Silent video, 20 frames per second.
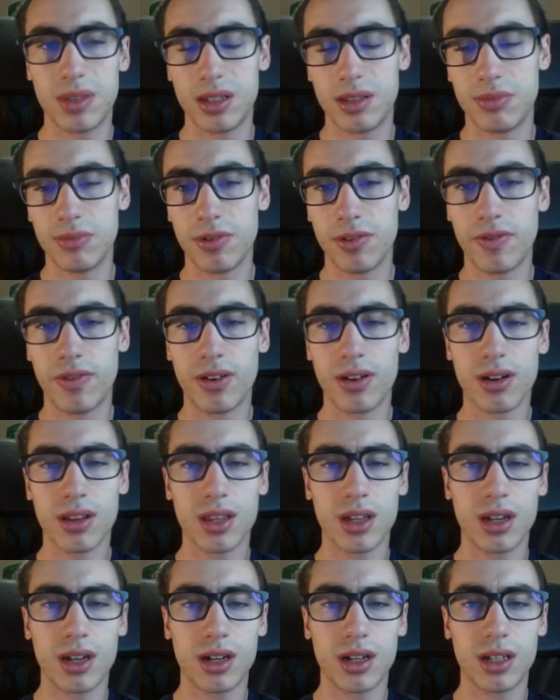This move
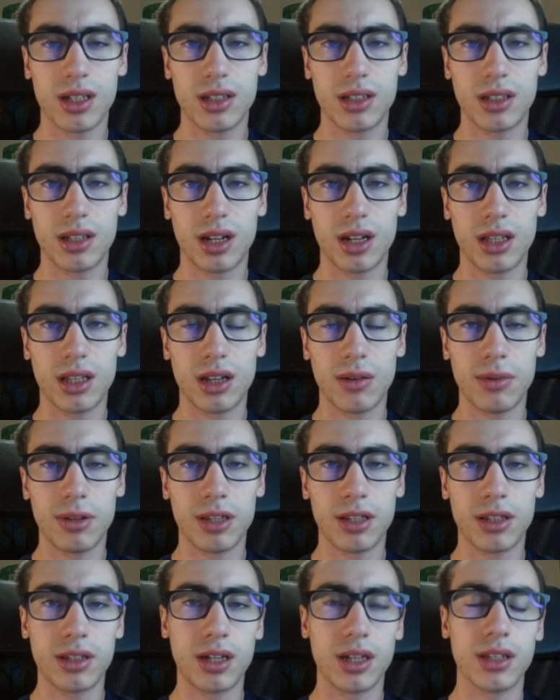further is a little bit